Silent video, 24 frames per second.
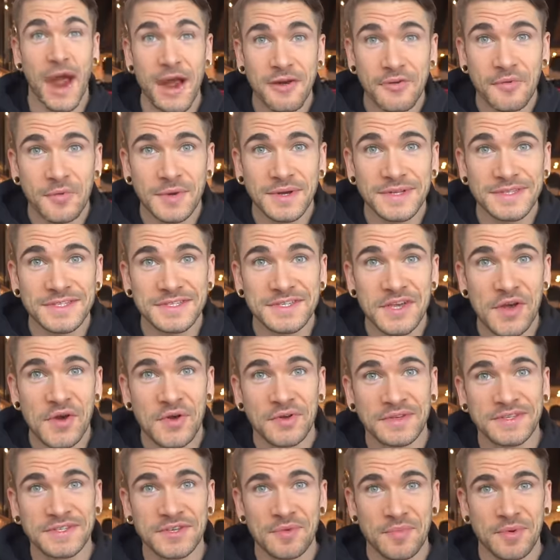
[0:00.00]
Everyone,
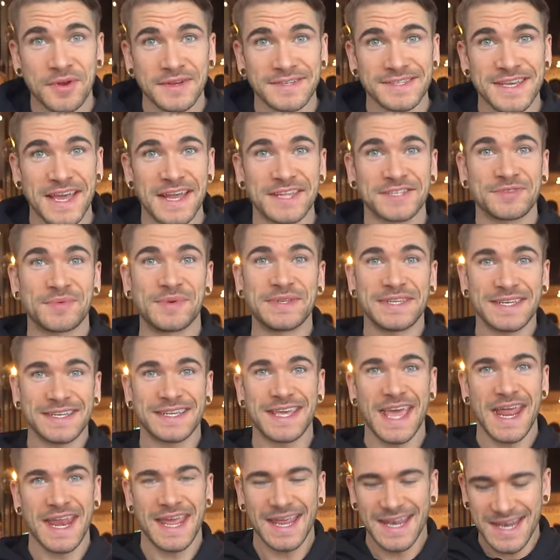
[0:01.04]
so super excited. So we
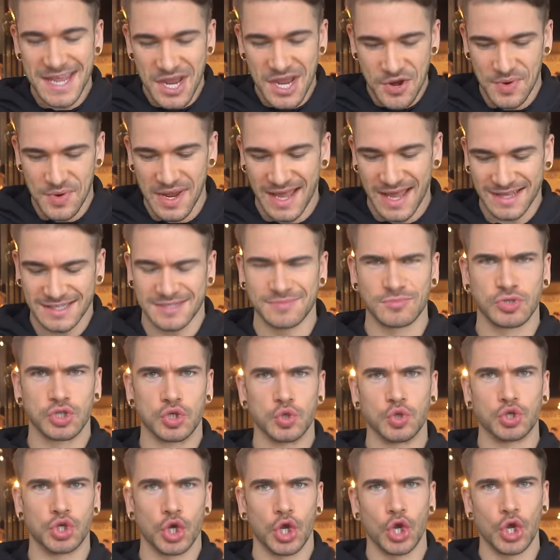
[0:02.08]
did get in here. We got some
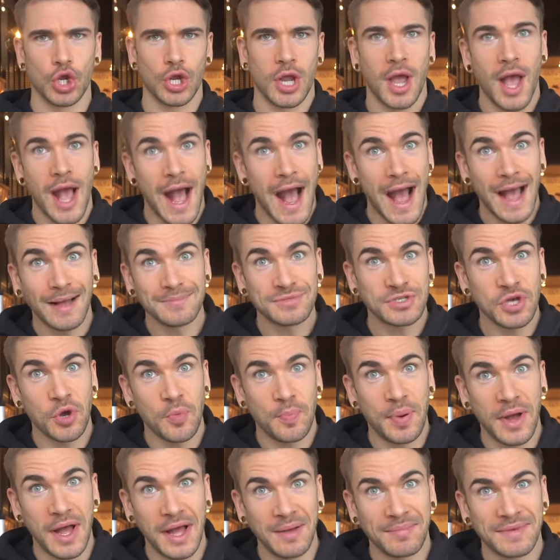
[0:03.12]
sushi. I'm so
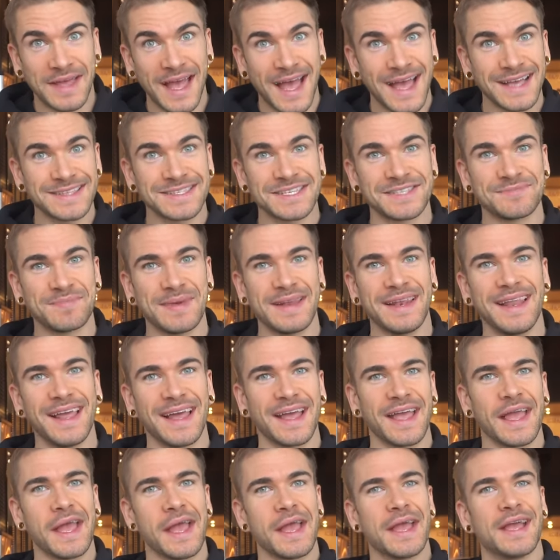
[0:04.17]
pumped, guys. It's been
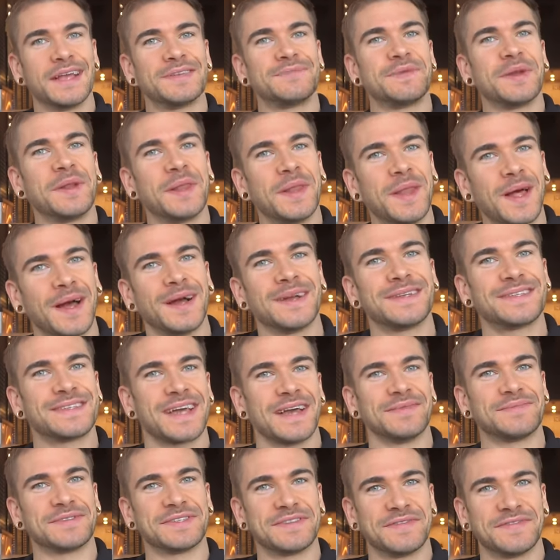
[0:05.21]
a long
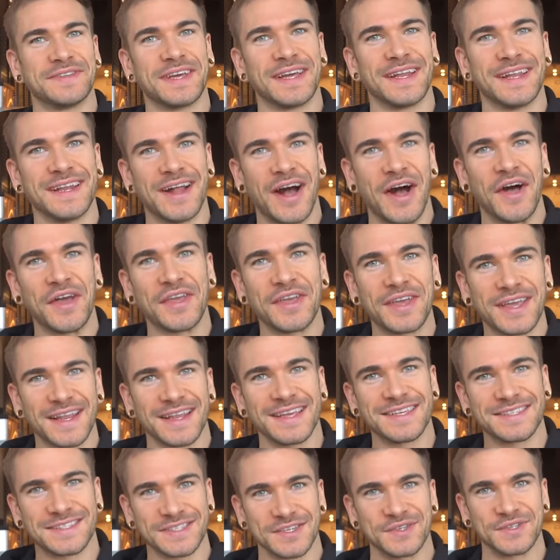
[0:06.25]
time since I've done an
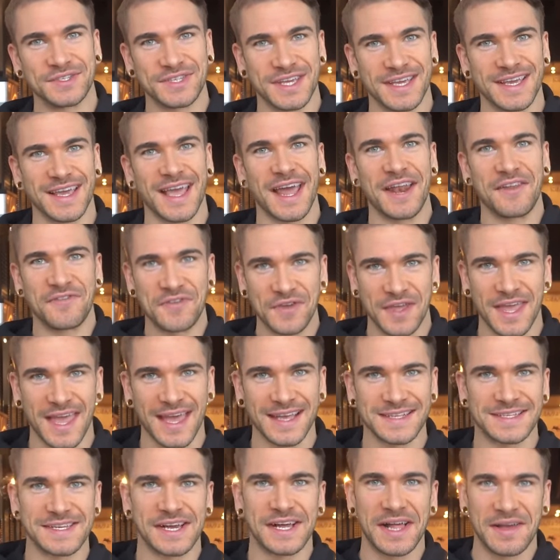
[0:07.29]
all-you-can-eat sushi, and if you
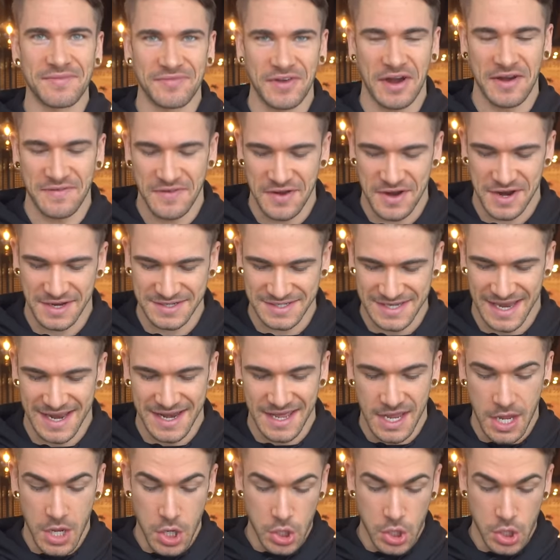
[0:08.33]
can't tell, I'm very, very excited.